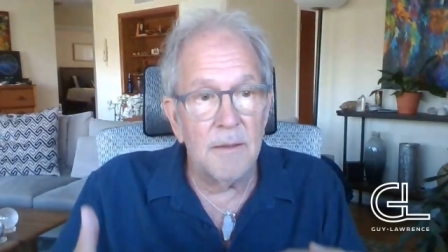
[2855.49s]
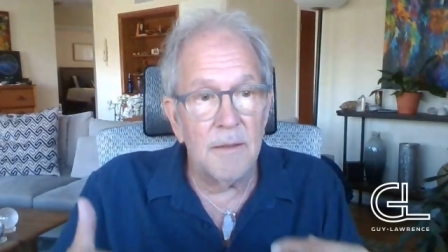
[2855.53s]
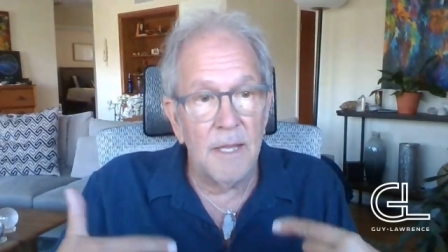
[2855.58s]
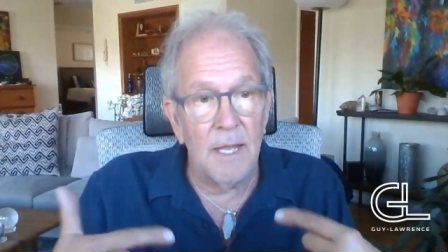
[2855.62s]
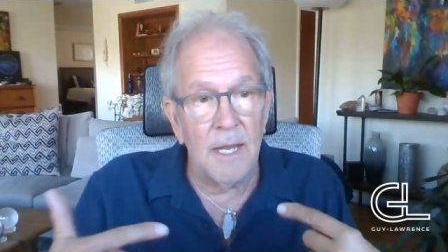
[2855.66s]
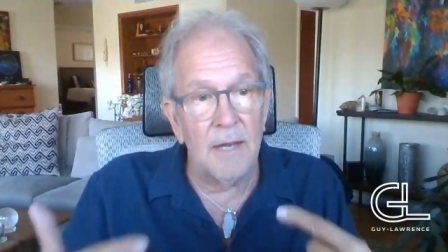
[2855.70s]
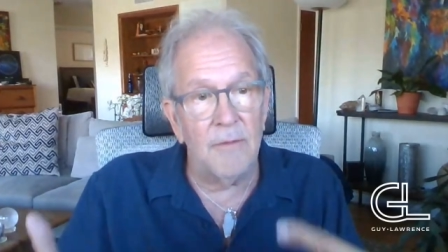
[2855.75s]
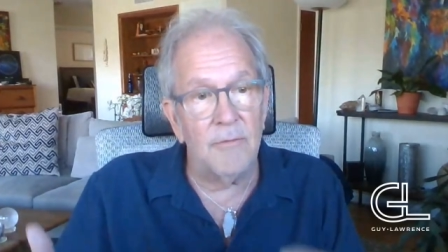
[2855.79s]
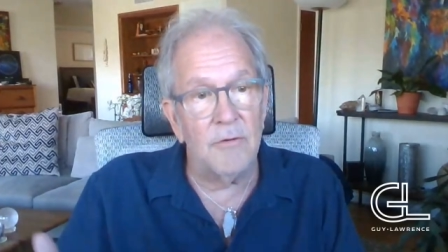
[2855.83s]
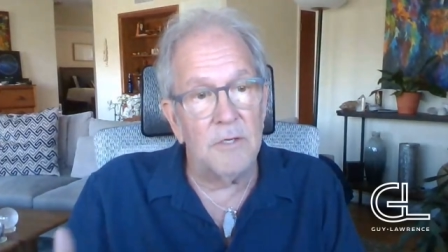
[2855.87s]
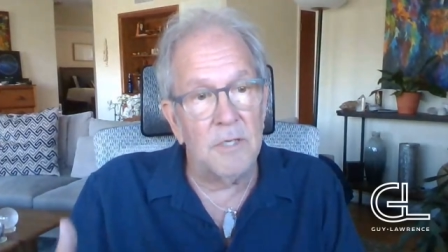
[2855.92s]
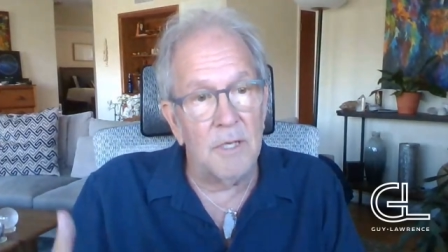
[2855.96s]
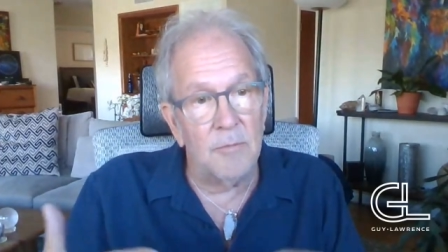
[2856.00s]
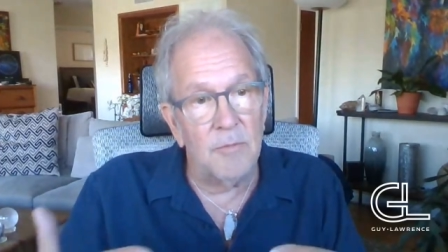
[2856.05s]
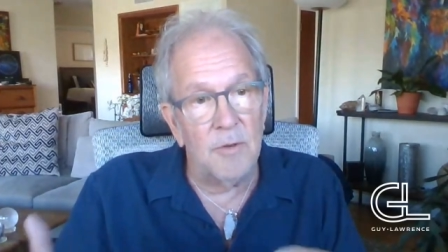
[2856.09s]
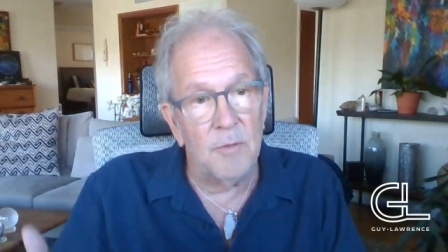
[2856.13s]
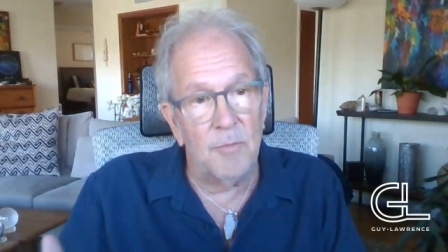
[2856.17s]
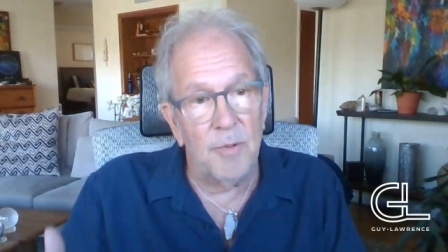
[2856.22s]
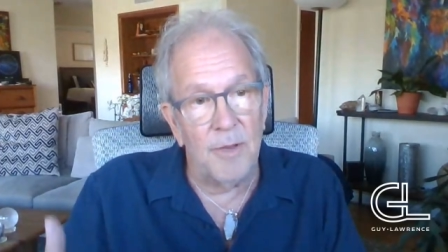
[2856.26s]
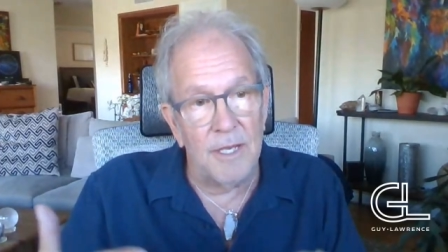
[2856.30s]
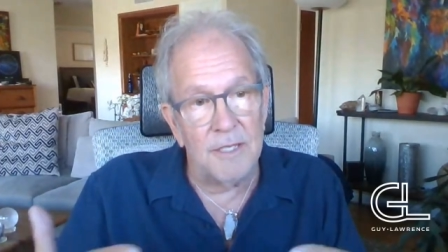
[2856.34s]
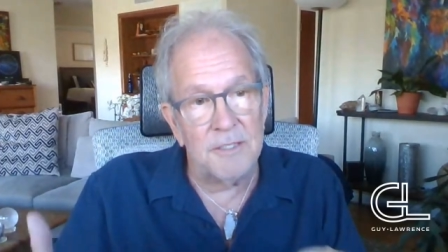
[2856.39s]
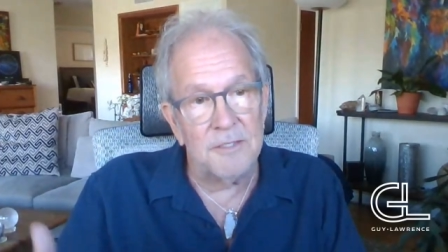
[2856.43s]
And every time we
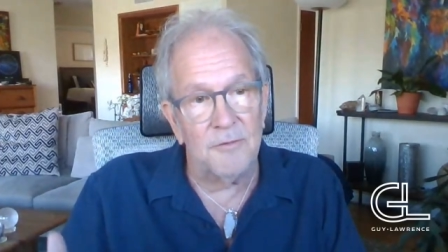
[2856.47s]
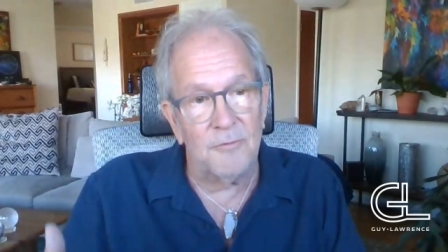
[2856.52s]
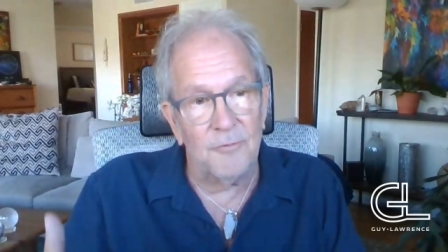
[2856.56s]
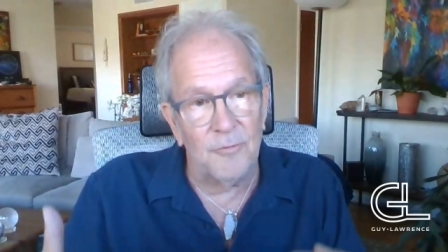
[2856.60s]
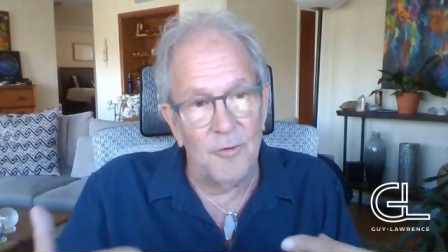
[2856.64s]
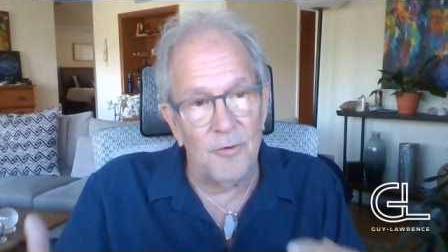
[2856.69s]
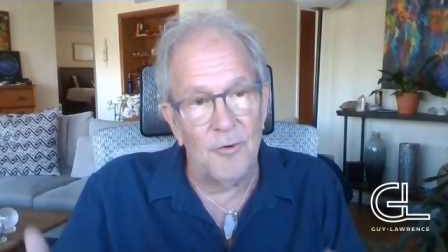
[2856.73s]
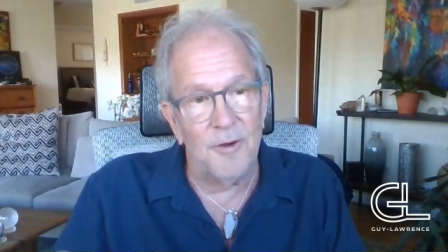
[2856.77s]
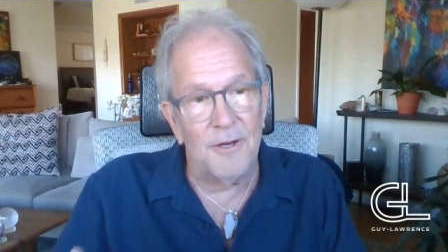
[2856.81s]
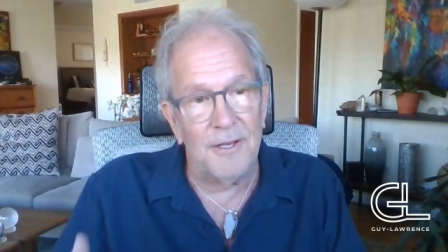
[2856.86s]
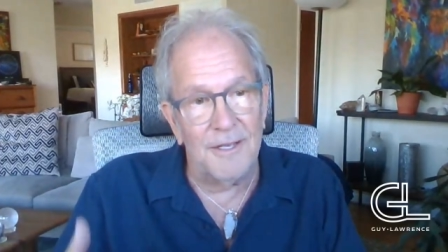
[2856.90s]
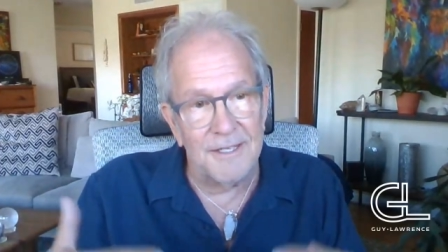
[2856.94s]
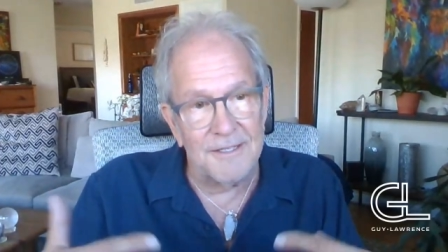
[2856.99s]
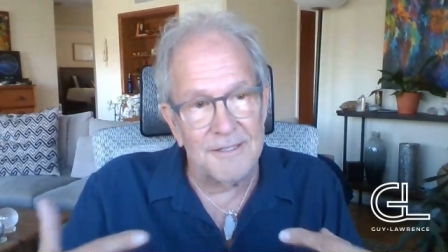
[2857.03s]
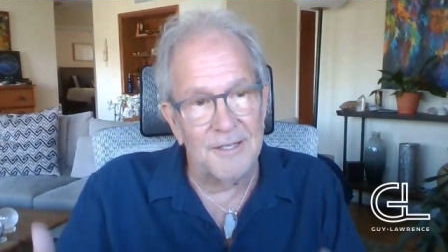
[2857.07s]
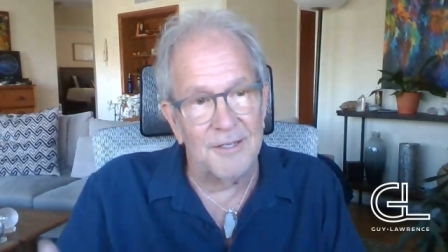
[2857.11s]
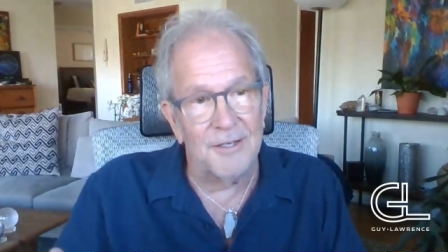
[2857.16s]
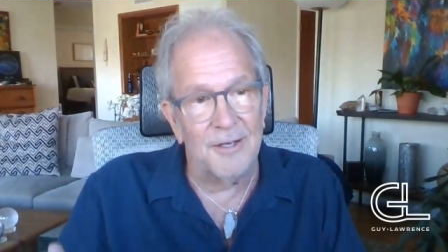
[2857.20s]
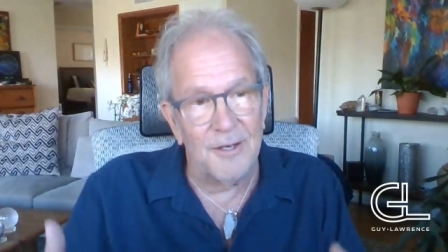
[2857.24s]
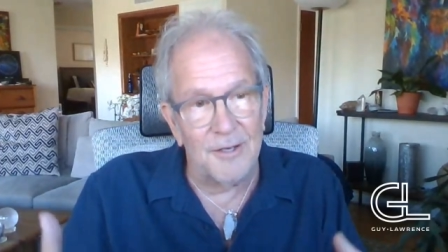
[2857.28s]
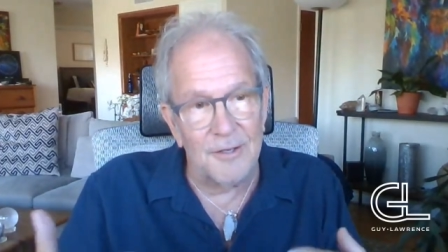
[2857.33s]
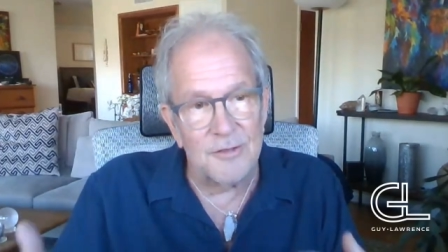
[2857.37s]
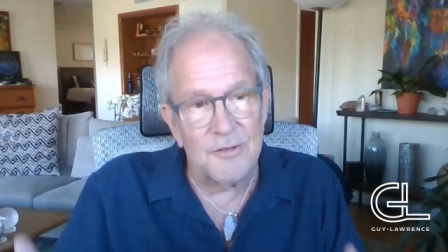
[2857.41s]
pass it forward, it gets a
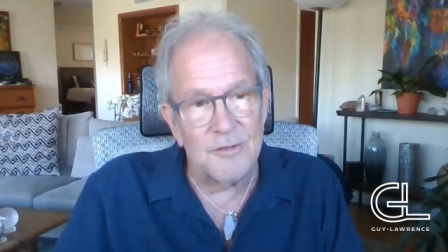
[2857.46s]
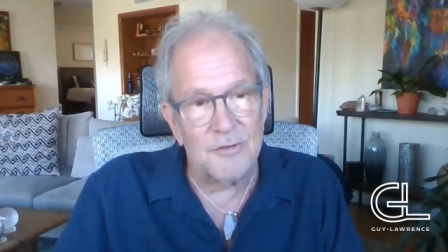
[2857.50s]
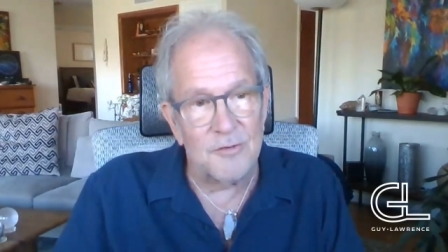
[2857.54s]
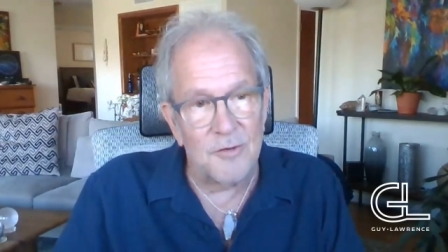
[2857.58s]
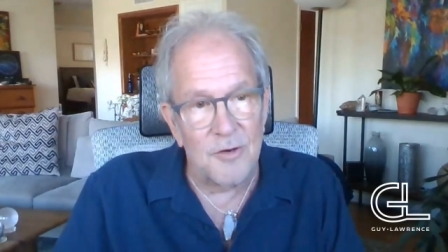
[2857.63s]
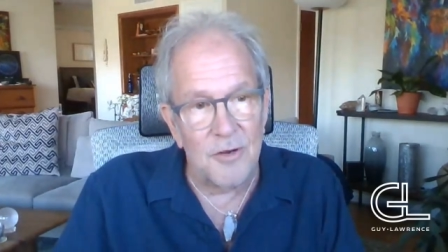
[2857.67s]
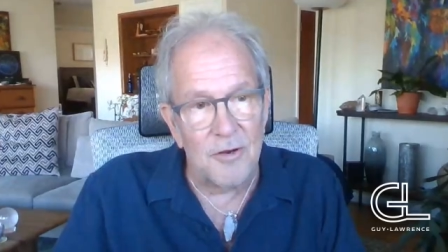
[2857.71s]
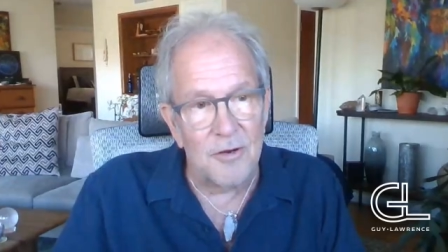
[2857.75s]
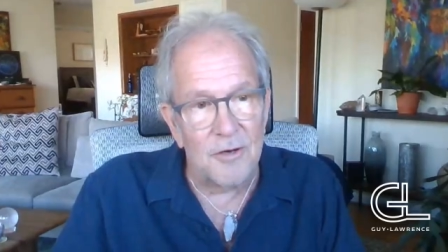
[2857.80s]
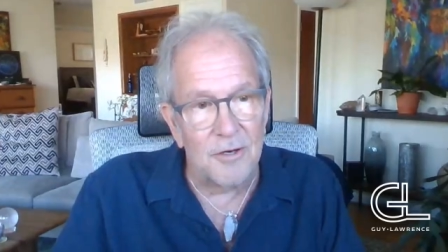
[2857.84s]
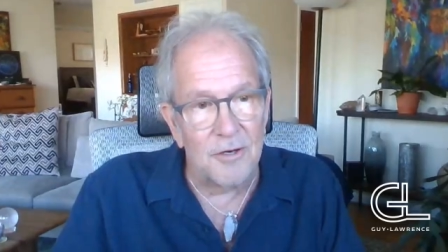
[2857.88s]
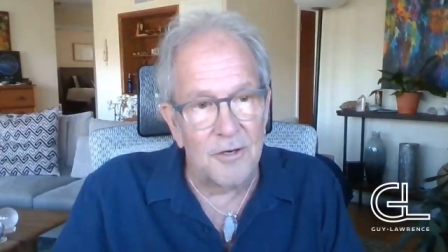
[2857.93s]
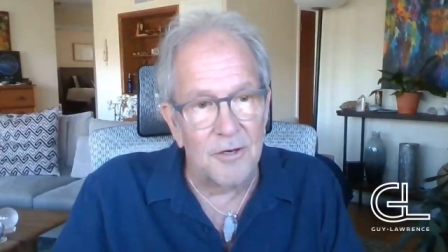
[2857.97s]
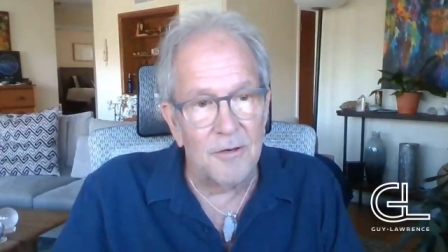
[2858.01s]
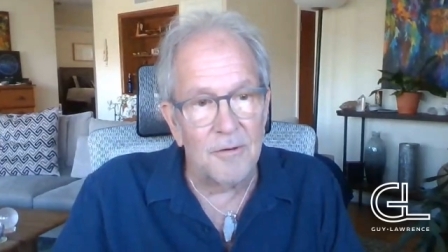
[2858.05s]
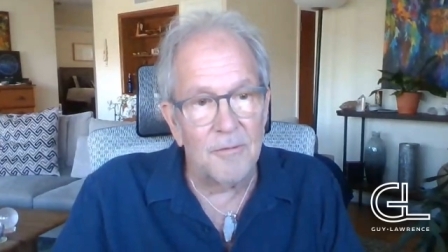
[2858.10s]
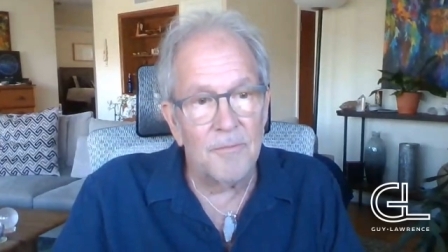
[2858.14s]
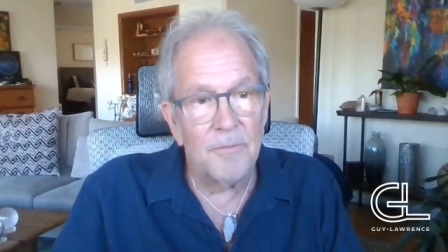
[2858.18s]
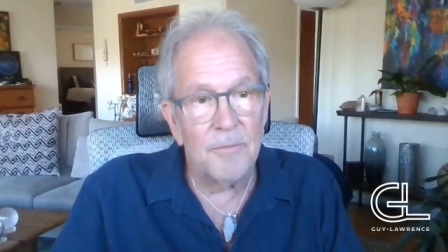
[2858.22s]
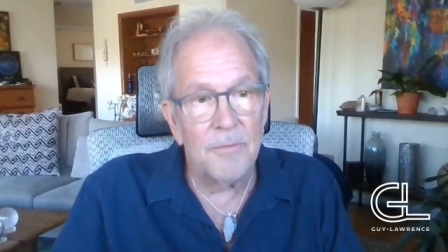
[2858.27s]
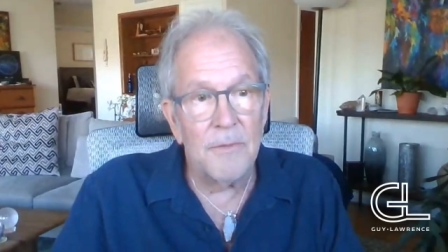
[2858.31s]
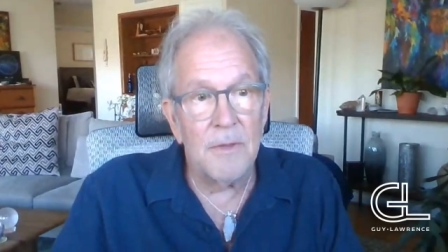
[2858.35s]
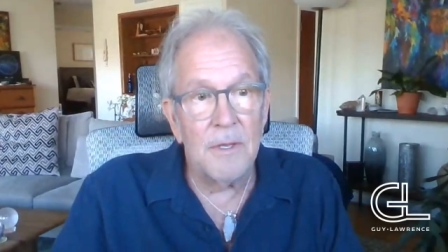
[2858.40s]
little stronger.